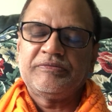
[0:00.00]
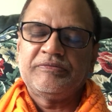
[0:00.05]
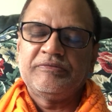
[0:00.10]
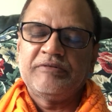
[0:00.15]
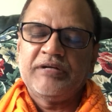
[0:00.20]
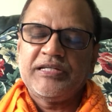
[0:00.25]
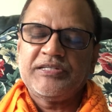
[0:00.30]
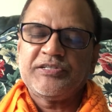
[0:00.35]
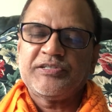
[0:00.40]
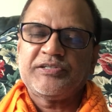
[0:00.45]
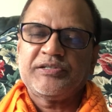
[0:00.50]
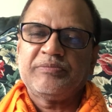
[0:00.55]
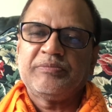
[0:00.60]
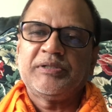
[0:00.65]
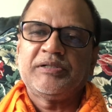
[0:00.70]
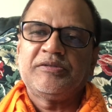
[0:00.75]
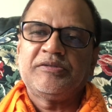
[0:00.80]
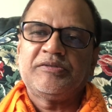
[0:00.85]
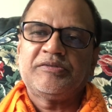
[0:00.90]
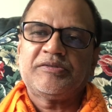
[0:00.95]

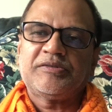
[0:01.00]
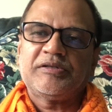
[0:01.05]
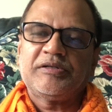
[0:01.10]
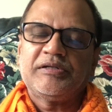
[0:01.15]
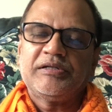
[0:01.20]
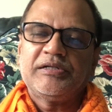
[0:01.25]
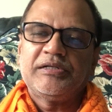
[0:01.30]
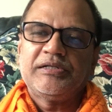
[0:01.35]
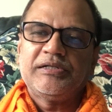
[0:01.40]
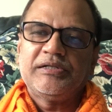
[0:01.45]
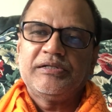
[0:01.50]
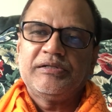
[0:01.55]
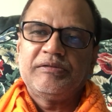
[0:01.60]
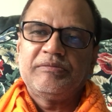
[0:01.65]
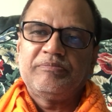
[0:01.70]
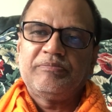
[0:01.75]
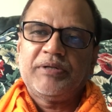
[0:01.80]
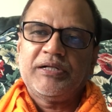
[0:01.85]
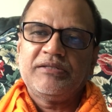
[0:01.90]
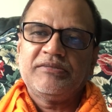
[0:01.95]
vegetables,
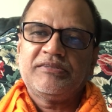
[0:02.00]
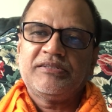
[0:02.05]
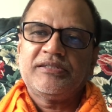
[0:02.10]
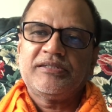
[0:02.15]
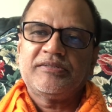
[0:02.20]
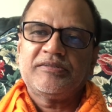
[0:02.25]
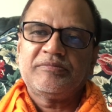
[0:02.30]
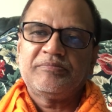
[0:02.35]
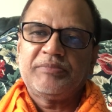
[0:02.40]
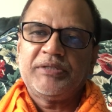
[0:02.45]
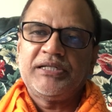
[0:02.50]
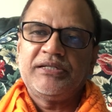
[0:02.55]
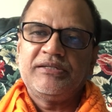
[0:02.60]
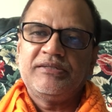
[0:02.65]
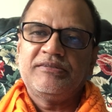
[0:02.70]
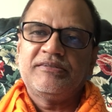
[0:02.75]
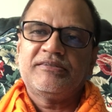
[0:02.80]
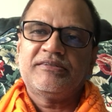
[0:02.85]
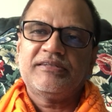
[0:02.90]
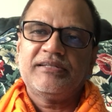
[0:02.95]
pulses,
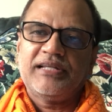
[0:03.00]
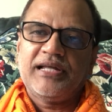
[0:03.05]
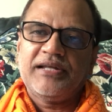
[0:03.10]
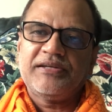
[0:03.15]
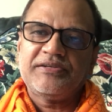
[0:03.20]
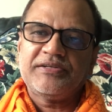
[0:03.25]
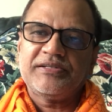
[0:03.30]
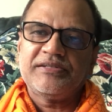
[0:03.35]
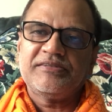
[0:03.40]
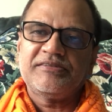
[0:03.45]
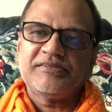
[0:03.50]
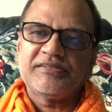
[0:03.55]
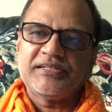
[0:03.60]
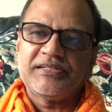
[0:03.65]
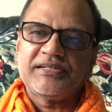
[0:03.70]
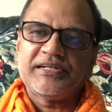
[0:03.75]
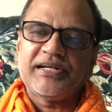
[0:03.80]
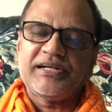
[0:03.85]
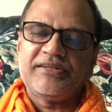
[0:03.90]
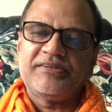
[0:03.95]
beans, lentils,
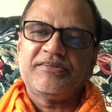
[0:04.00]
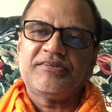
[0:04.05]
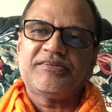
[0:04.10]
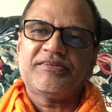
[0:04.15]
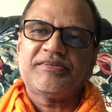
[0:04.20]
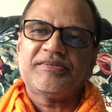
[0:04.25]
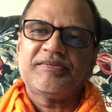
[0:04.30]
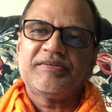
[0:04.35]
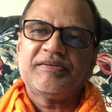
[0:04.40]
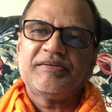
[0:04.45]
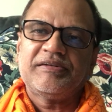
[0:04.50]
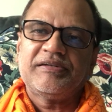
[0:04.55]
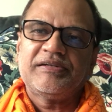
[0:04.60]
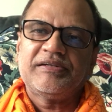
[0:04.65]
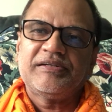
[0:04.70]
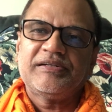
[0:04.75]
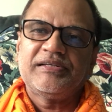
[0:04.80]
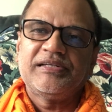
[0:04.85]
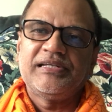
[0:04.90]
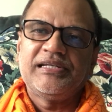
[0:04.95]
grains,
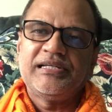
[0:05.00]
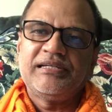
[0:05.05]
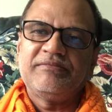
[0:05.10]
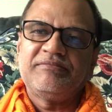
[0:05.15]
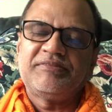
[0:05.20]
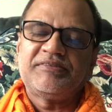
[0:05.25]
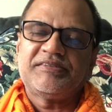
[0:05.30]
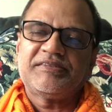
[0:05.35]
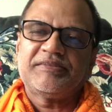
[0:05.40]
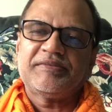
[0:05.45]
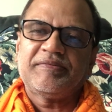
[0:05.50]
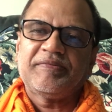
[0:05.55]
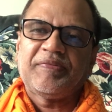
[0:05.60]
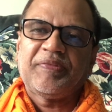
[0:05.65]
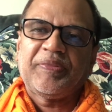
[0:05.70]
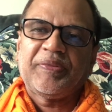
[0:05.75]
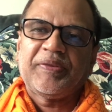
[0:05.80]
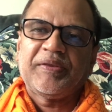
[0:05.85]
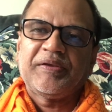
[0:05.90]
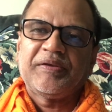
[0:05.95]
leaves,
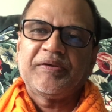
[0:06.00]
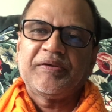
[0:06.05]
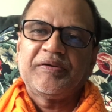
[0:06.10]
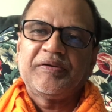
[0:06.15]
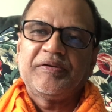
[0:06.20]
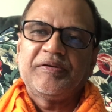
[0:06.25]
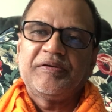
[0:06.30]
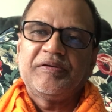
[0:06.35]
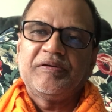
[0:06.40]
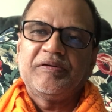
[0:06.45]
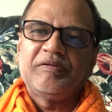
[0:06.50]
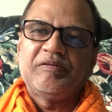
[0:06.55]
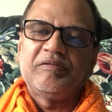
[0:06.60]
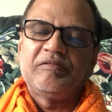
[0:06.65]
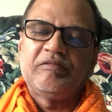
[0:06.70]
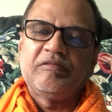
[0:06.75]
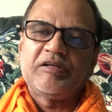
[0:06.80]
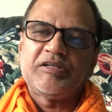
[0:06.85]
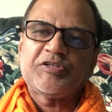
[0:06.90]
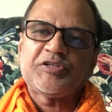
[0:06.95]

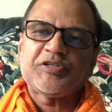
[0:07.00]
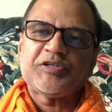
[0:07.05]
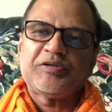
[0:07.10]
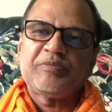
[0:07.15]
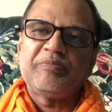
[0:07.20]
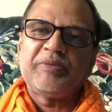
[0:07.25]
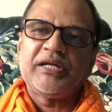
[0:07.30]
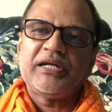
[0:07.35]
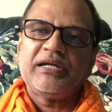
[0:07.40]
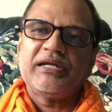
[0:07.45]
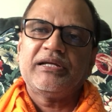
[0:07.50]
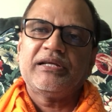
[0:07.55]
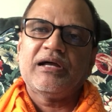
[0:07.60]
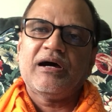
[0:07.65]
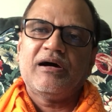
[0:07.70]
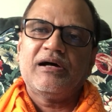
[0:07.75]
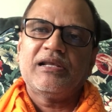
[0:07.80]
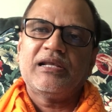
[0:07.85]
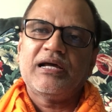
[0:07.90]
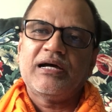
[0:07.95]
which should be in
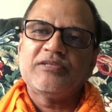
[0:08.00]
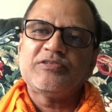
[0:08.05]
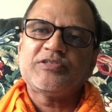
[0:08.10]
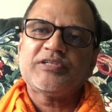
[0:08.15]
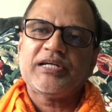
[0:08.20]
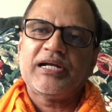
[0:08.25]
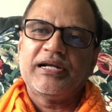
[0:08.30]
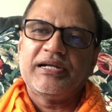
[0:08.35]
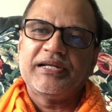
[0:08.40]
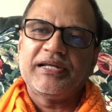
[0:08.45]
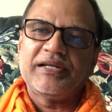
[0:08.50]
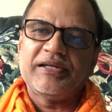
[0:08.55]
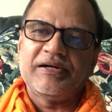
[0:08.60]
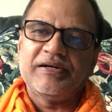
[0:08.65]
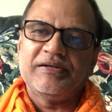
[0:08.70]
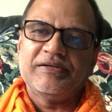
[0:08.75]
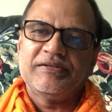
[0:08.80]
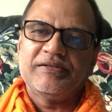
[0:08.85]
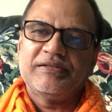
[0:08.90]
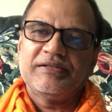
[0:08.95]
our lunch and
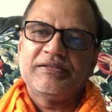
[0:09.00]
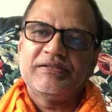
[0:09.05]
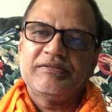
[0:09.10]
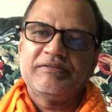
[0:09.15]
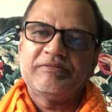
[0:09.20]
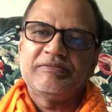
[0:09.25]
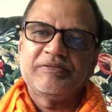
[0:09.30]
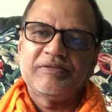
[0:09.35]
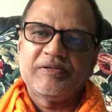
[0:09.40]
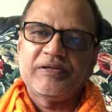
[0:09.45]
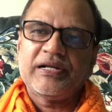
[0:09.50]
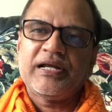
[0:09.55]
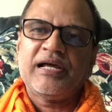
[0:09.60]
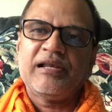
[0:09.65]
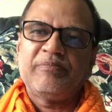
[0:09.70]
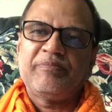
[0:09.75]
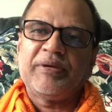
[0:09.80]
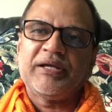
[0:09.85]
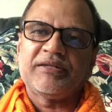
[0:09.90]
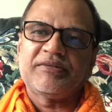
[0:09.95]
dinner. 4
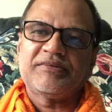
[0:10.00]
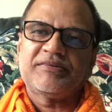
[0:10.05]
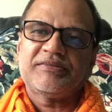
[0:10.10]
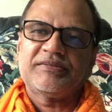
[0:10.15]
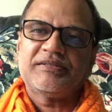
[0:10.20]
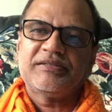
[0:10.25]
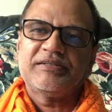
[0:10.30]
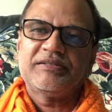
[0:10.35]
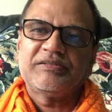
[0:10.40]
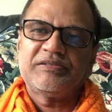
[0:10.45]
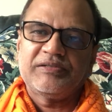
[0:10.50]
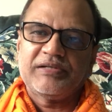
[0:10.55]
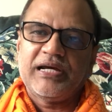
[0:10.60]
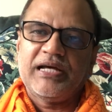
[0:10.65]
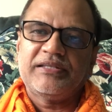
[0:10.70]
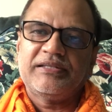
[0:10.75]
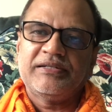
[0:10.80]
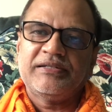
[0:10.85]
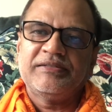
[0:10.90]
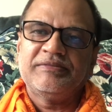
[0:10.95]
helpings
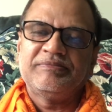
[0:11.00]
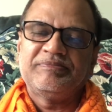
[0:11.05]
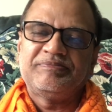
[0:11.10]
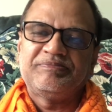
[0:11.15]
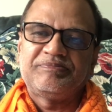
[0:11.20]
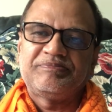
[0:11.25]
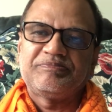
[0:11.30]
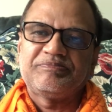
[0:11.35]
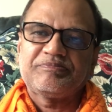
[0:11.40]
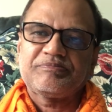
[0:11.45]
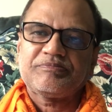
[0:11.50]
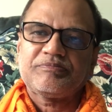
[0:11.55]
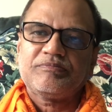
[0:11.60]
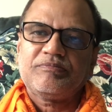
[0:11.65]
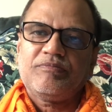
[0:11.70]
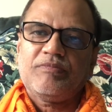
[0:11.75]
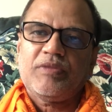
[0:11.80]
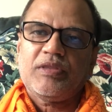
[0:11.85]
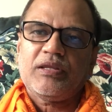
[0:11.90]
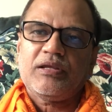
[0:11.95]
together,
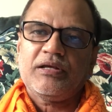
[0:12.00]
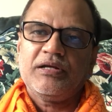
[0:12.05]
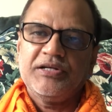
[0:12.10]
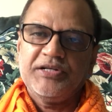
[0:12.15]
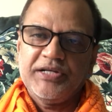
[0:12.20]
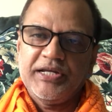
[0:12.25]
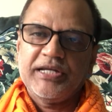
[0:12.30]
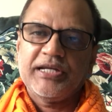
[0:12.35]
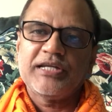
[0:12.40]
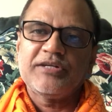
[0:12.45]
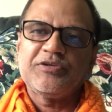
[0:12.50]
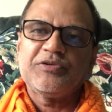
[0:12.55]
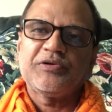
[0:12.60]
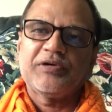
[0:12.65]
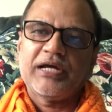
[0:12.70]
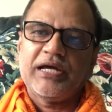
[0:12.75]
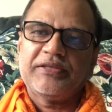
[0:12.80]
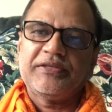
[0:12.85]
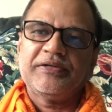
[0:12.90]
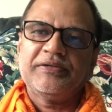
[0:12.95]
taken
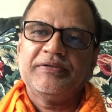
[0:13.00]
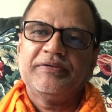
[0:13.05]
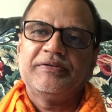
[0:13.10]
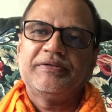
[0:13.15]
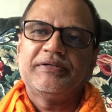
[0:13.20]
together.